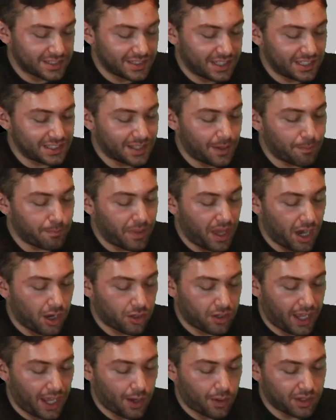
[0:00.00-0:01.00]
He's the bell
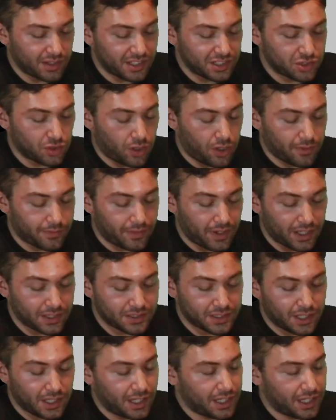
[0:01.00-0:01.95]
cow on this offense.